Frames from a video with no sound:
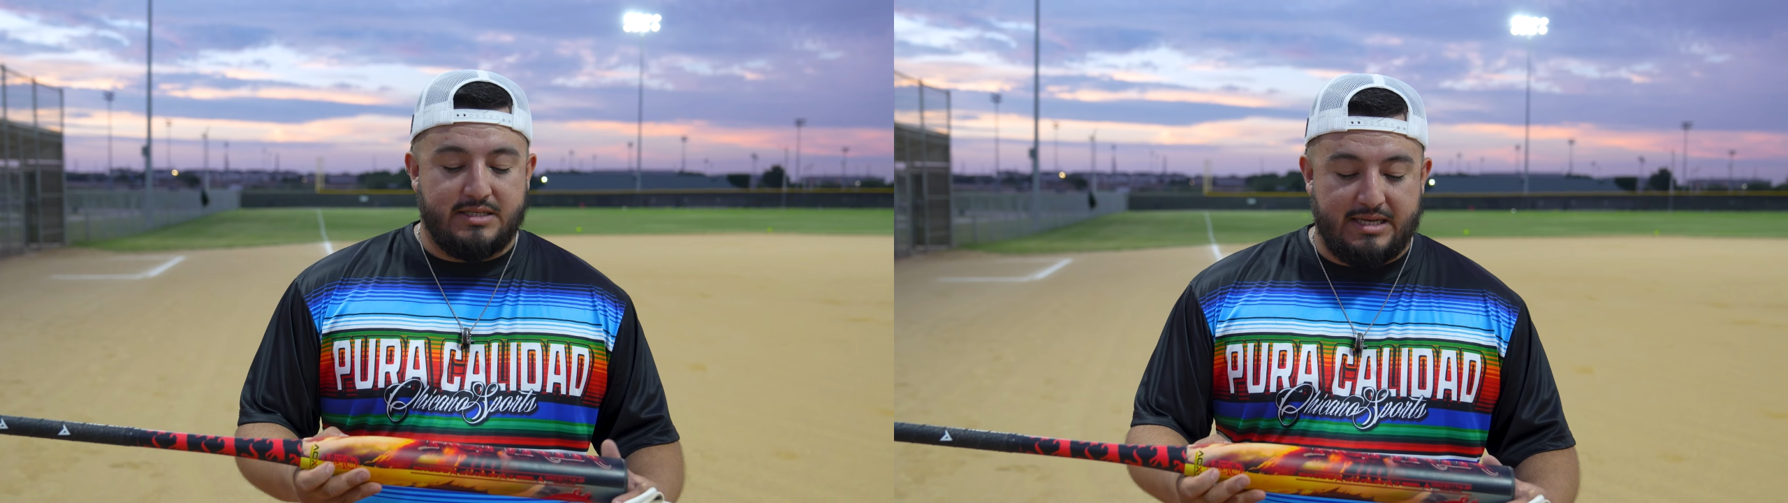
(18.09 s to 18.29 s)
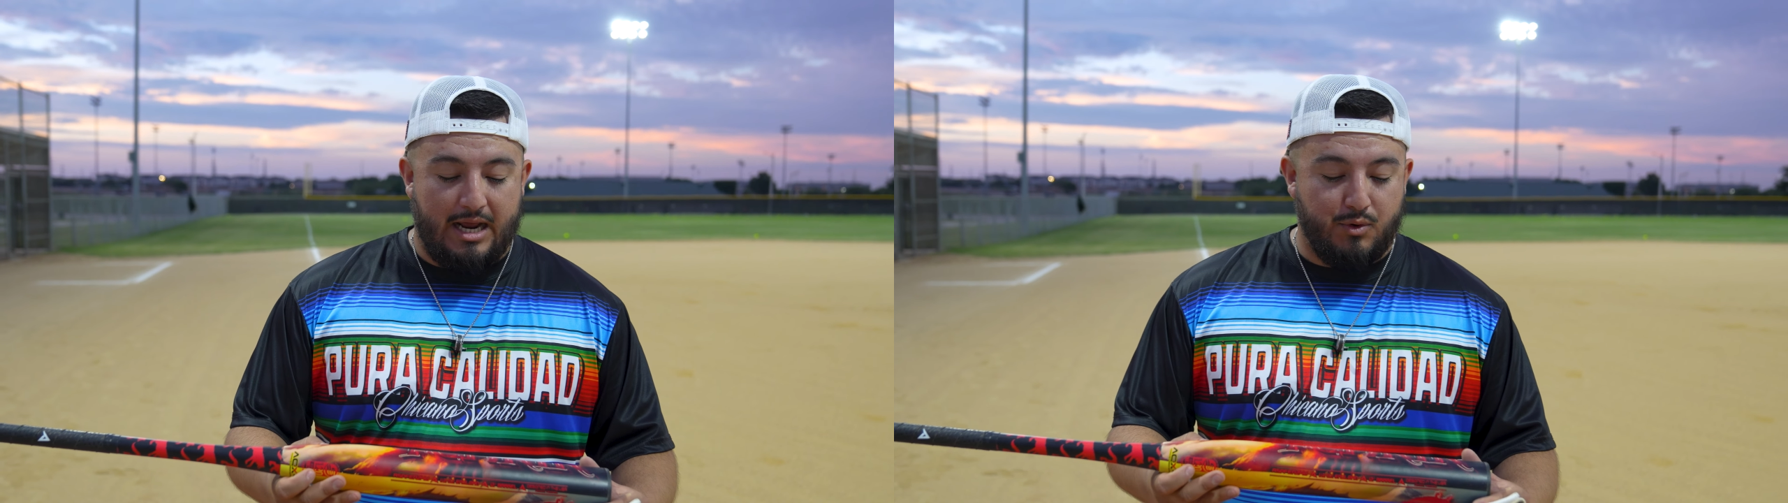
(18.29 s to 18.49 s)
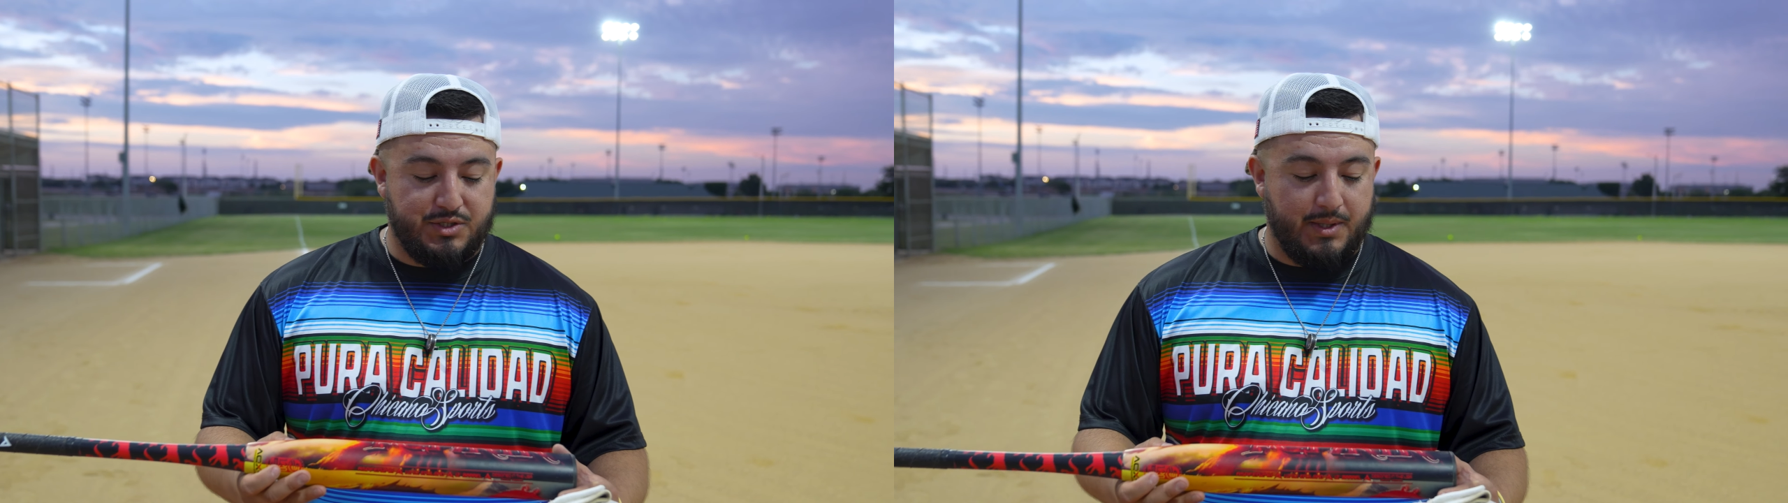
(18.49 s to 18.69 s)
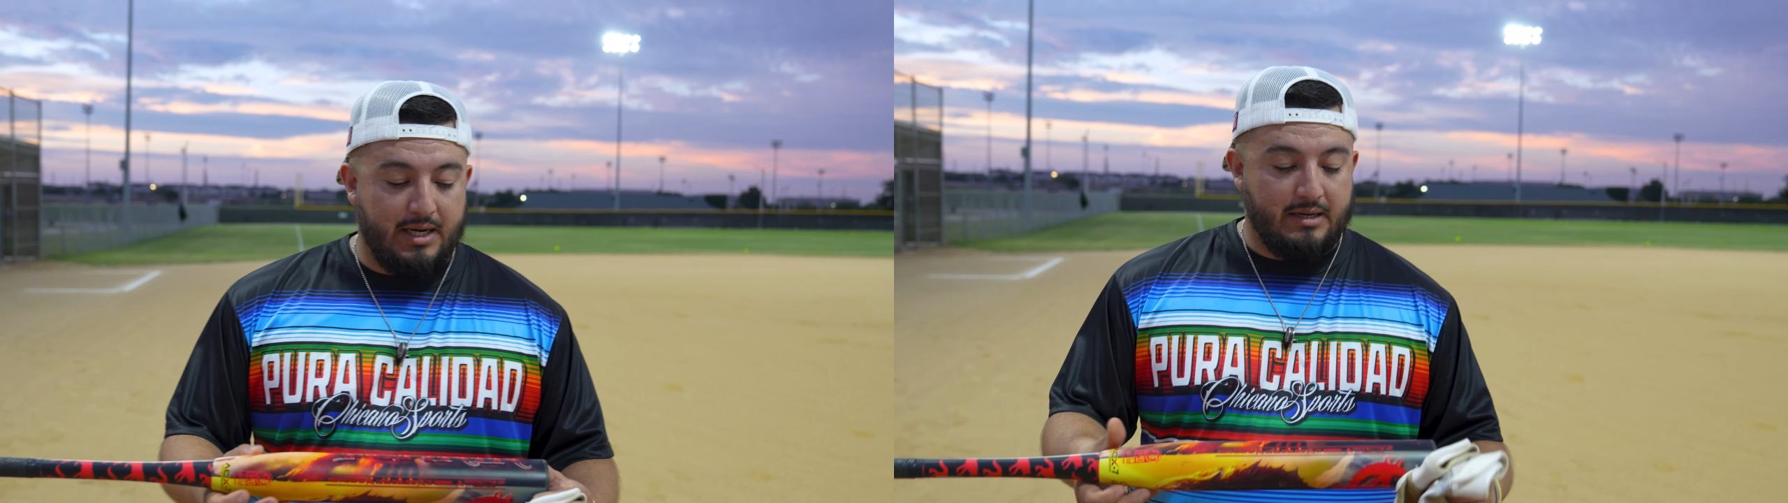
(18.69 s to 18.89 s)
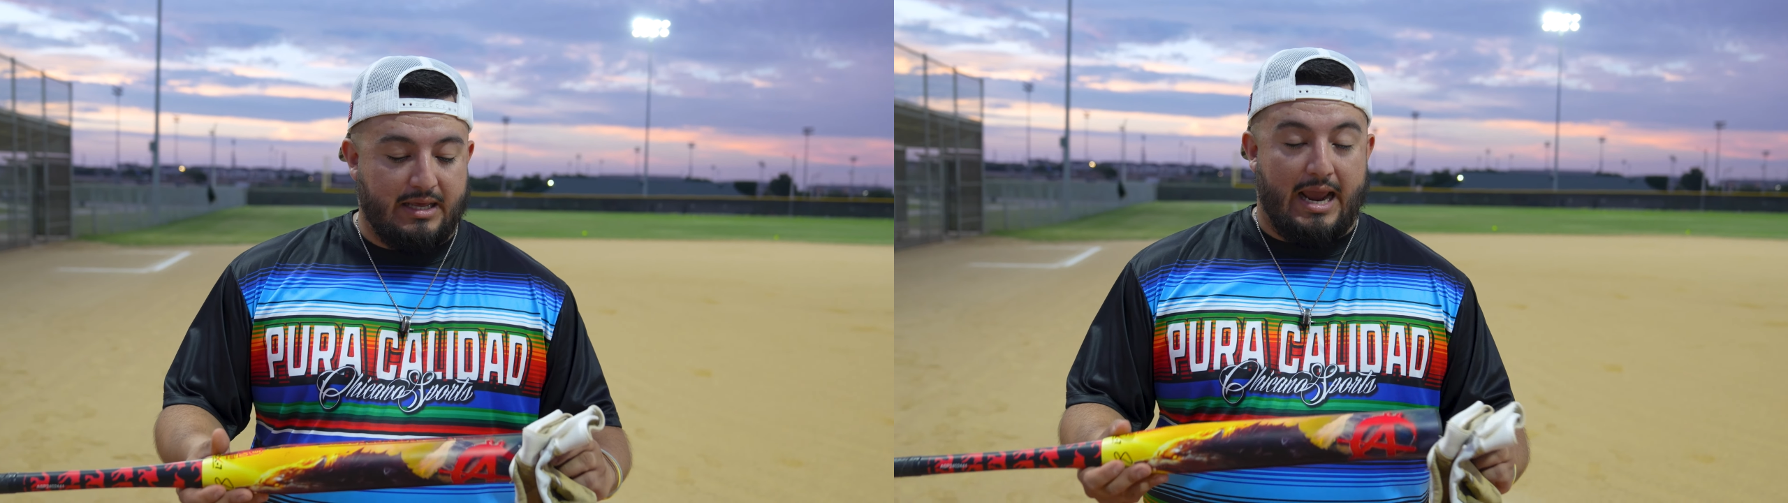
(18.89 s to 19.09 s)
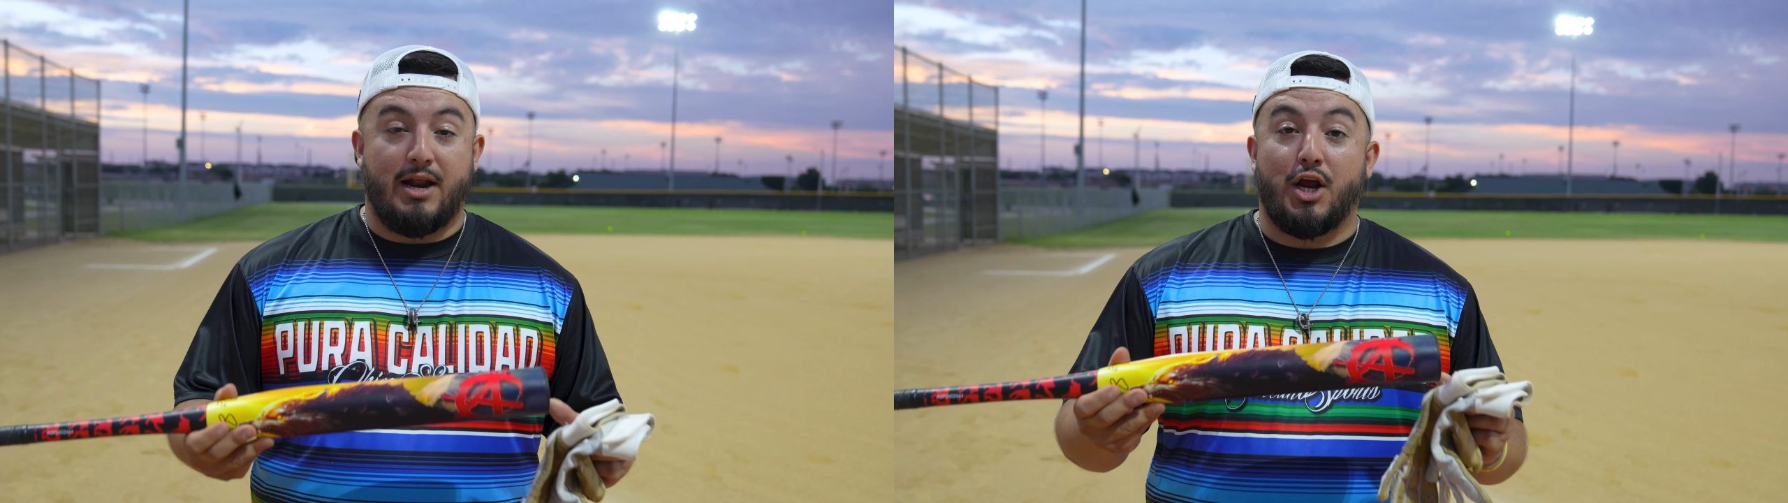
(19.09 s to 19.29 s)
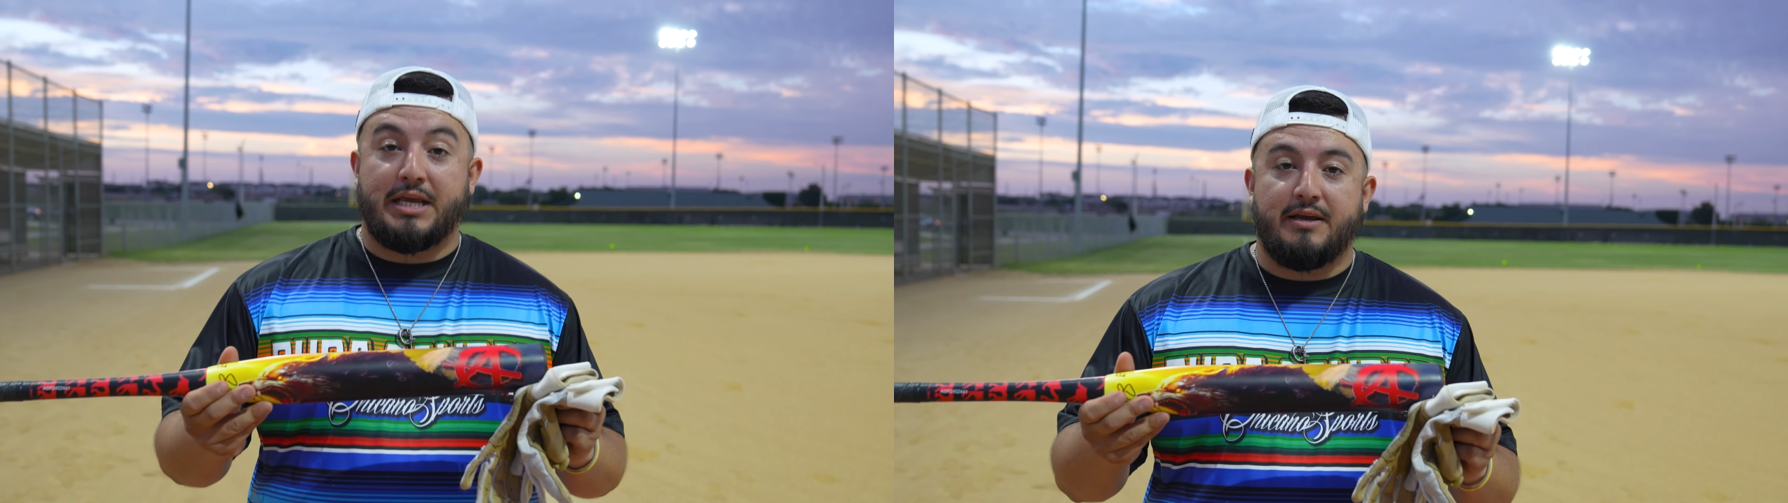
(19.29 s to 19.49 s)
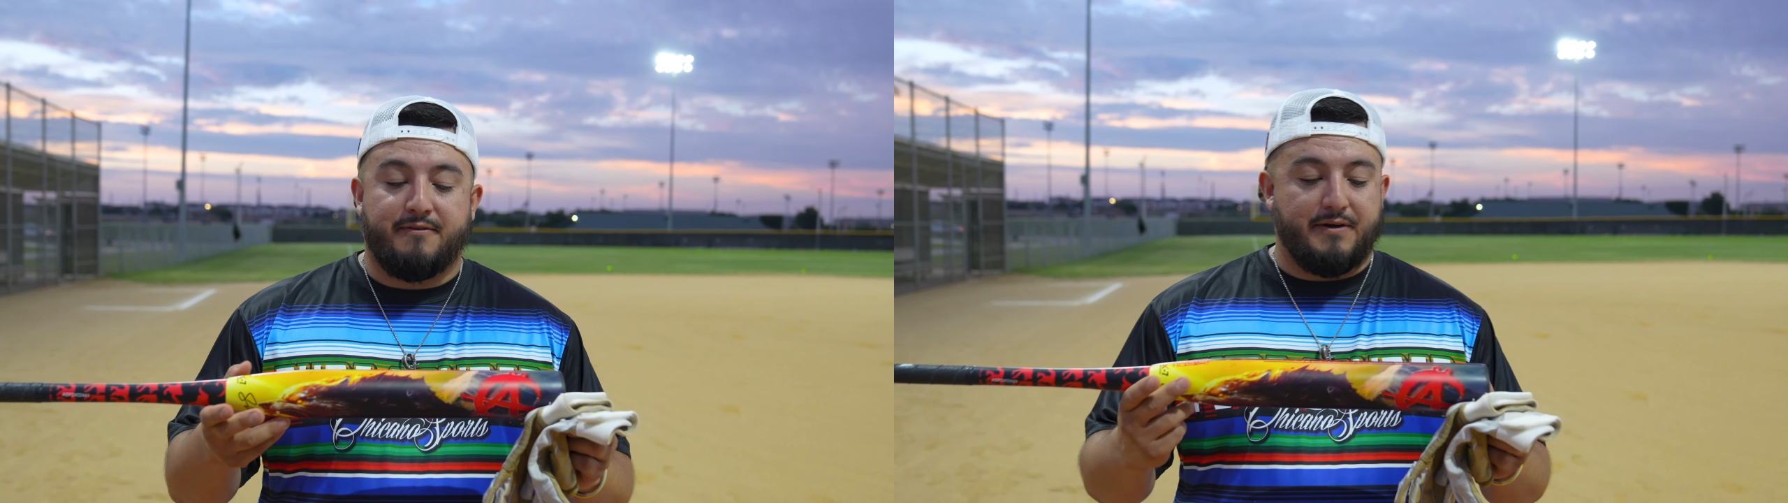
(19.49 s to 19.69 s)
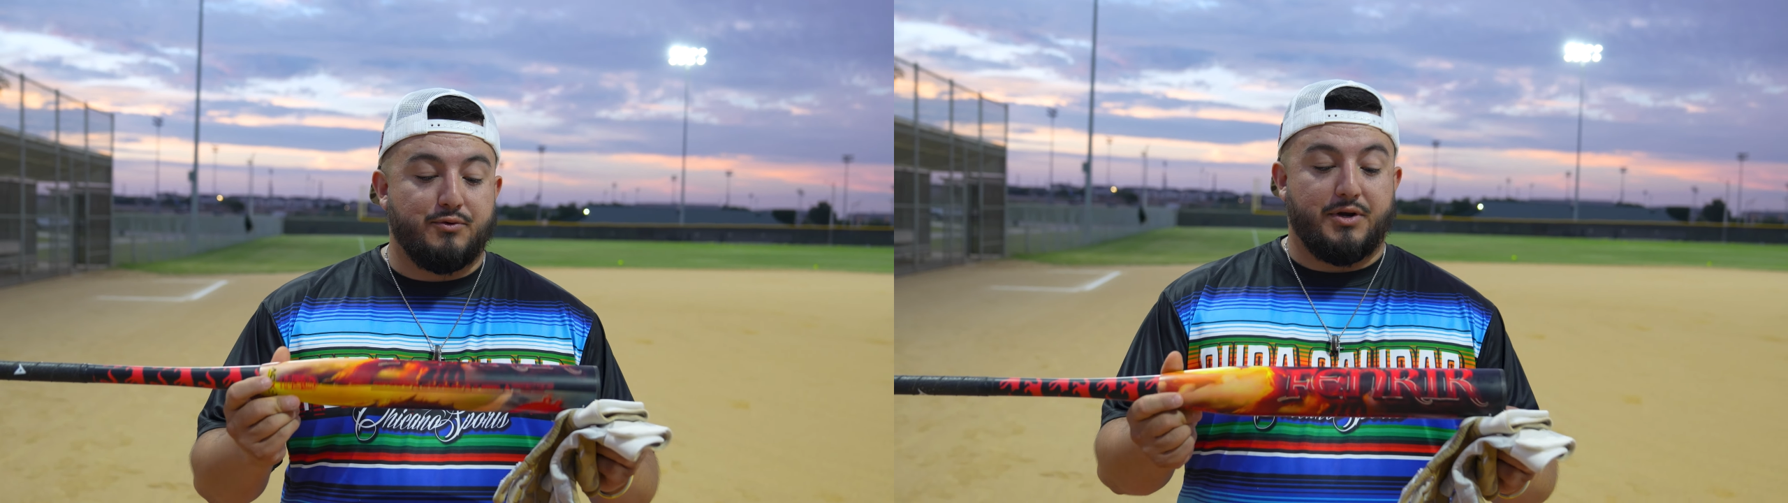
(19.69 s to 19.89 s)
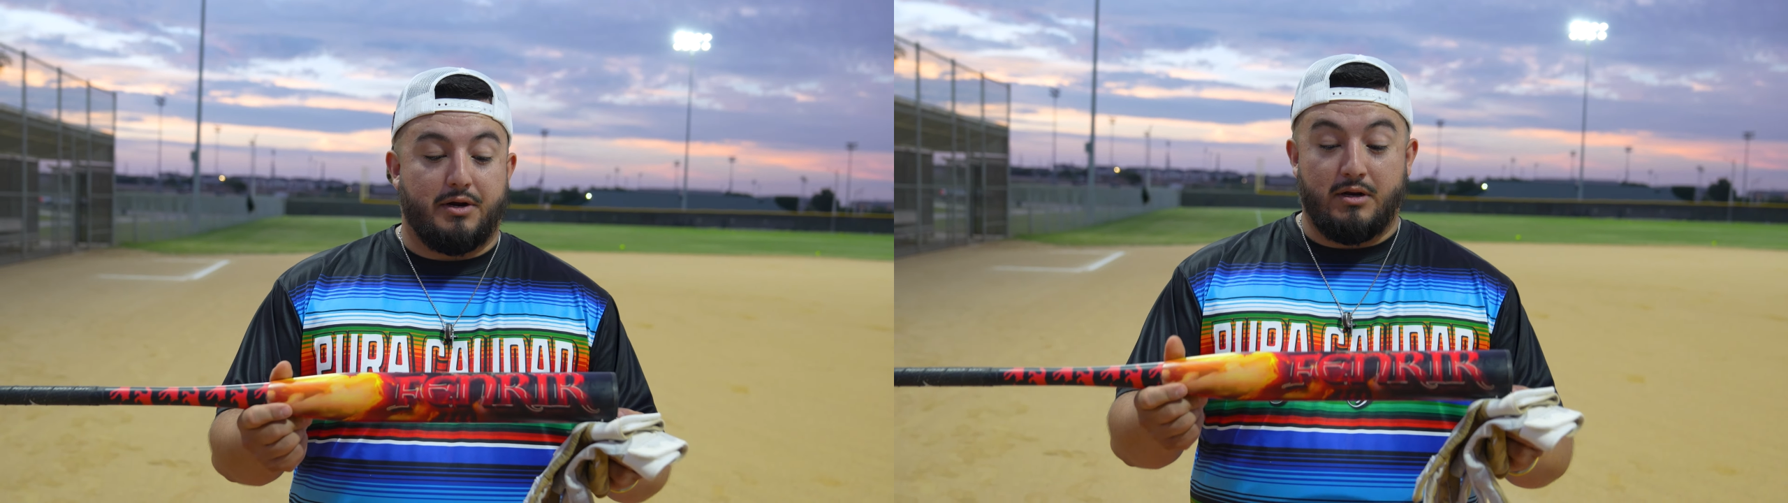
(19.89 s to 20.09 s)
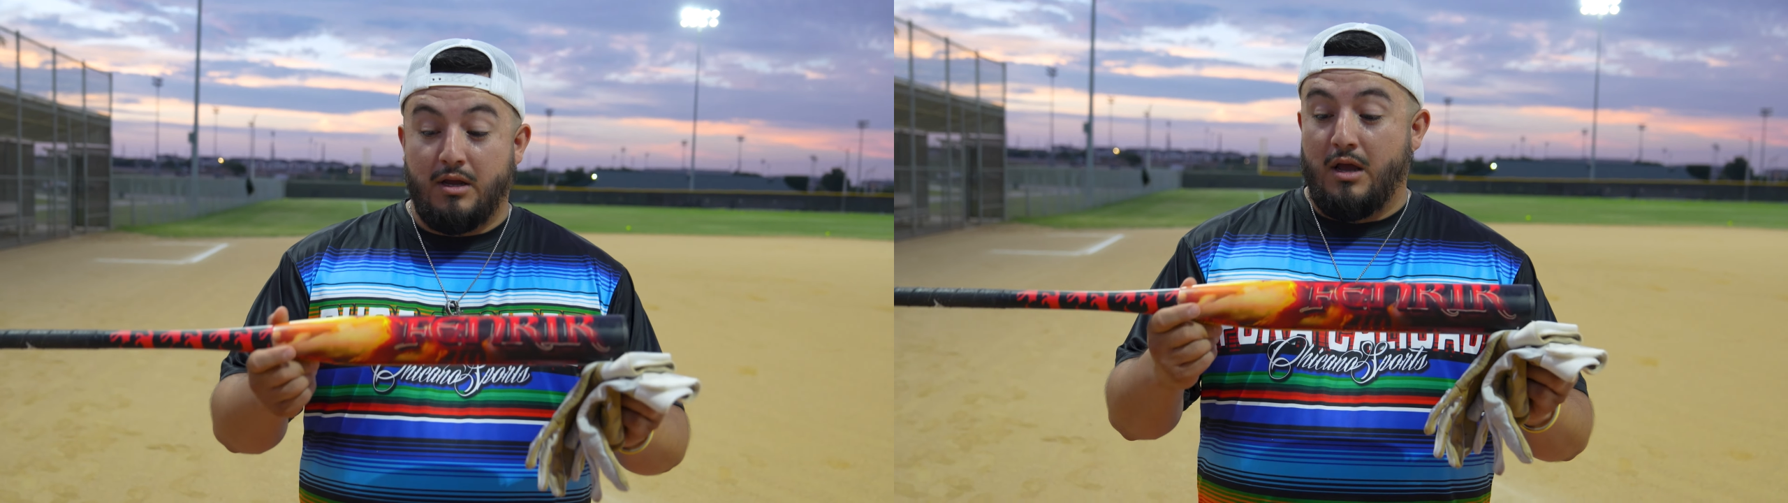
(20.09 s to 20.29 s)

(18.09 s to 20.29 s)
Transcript: and today we're swinging the Anarchy Fenrir.